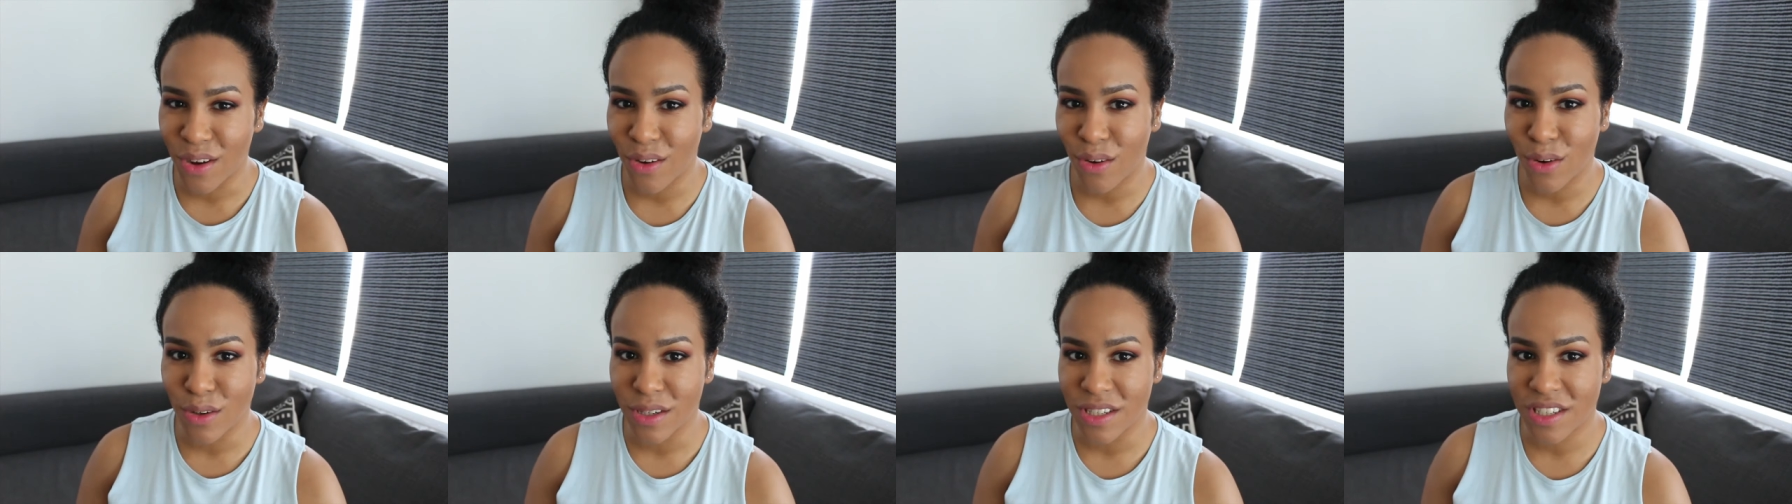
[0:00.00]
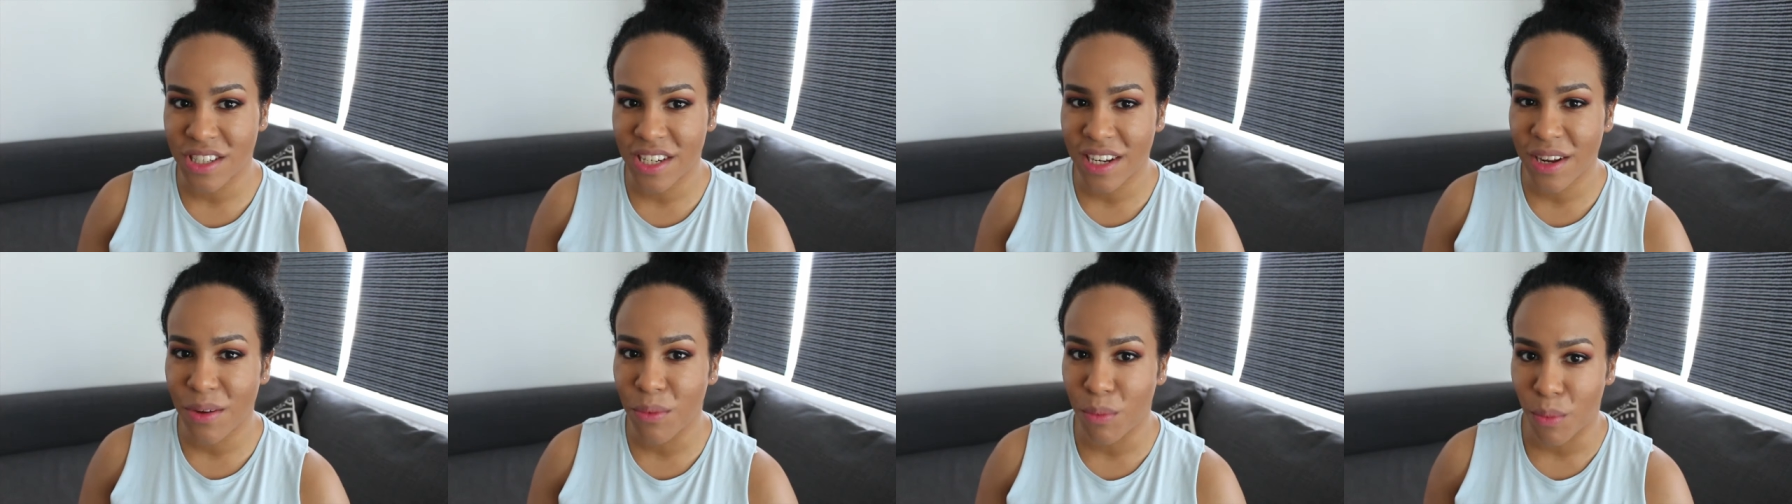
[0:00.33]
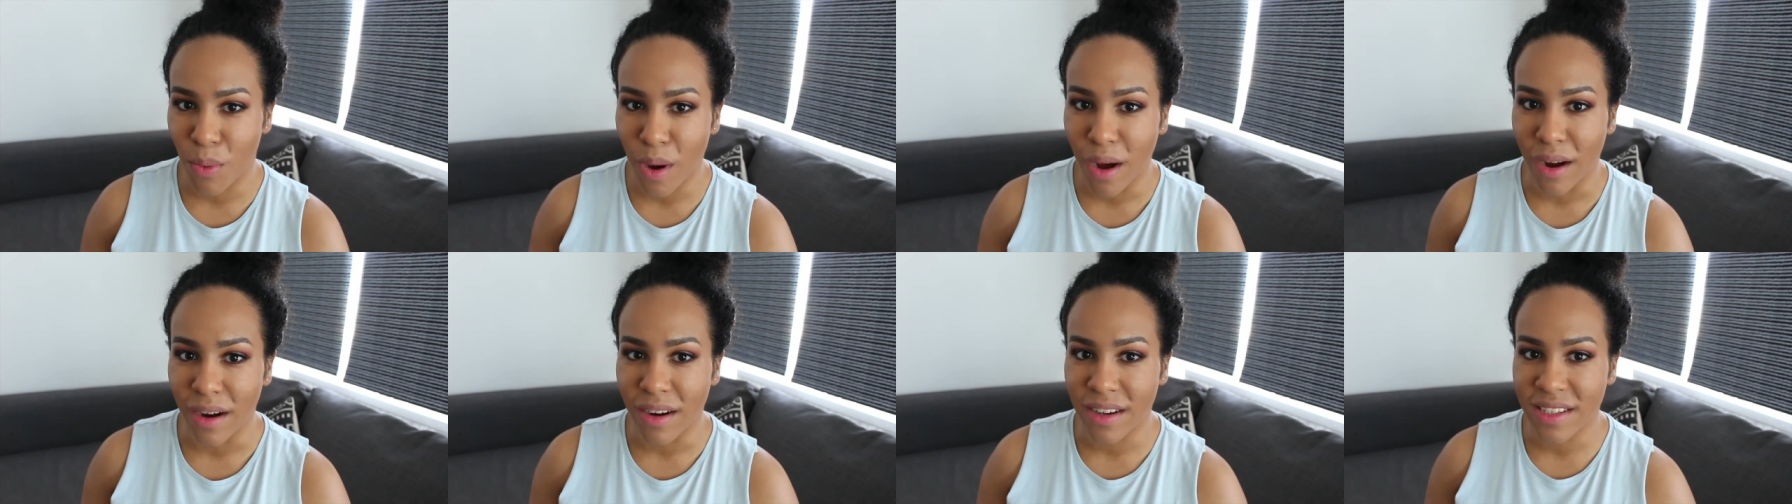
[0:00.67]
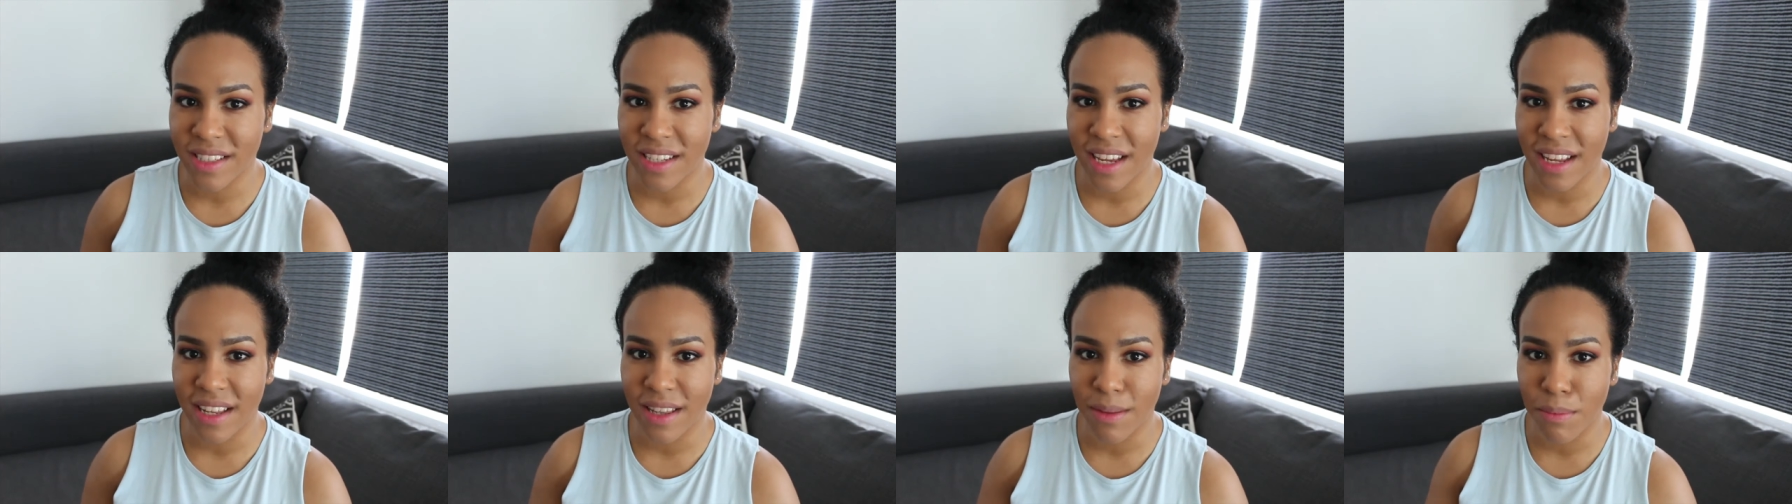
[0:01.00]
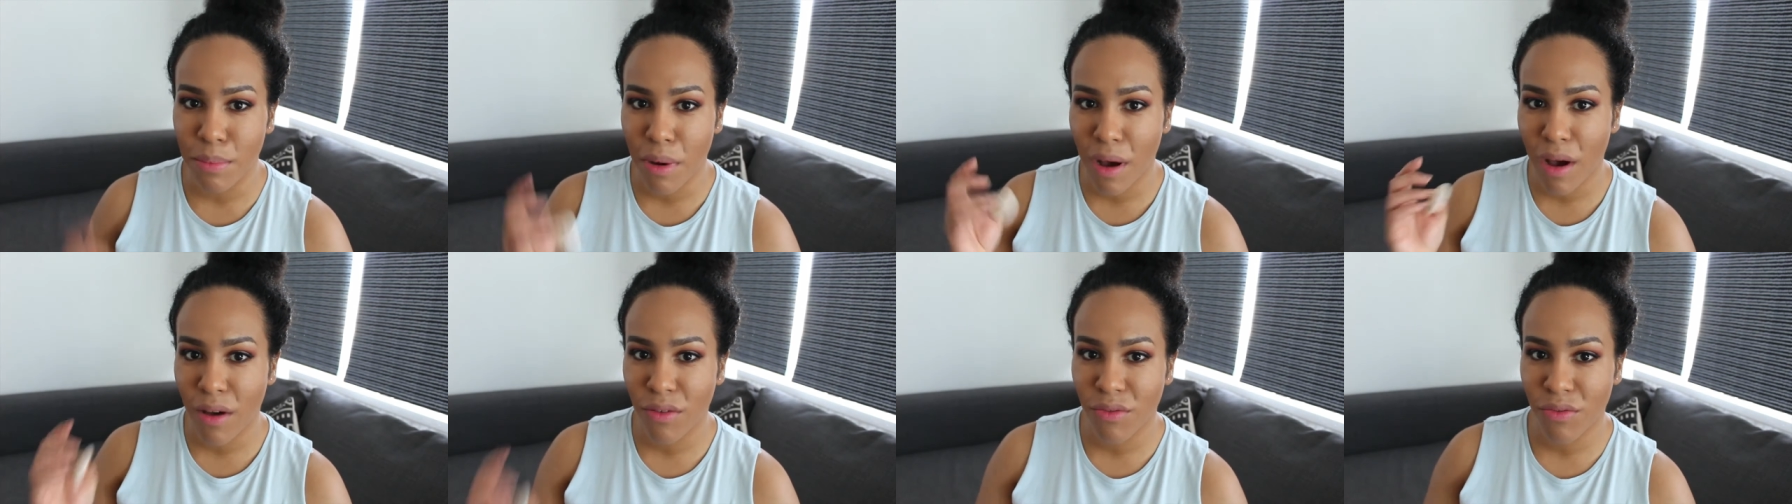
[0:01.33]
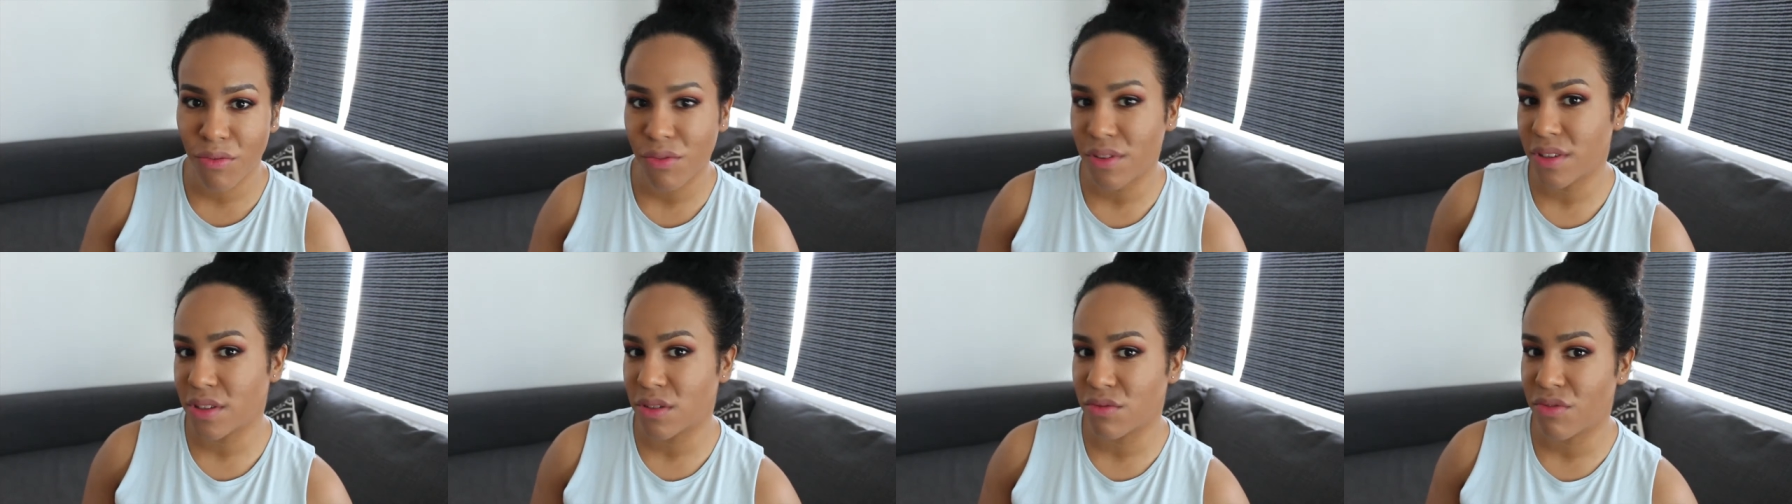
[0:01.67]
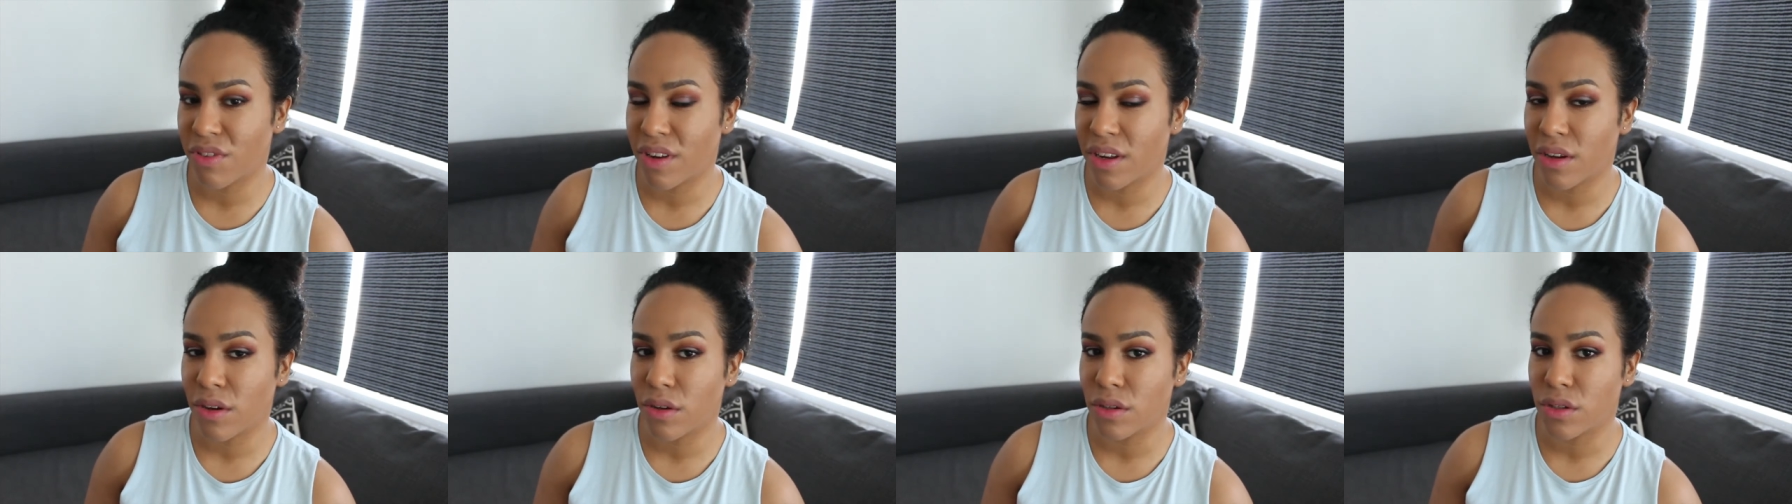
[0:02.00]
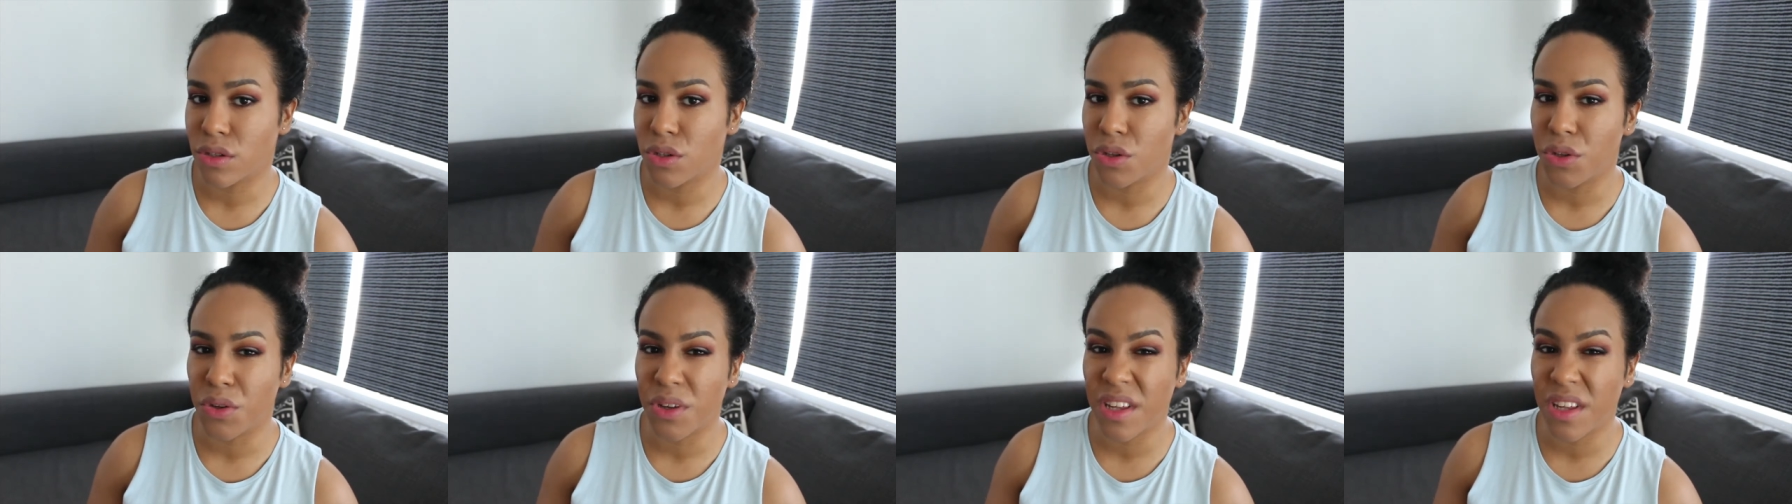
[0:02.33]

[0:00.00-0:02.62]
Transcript: a cushion. It works, and the puff is really good too.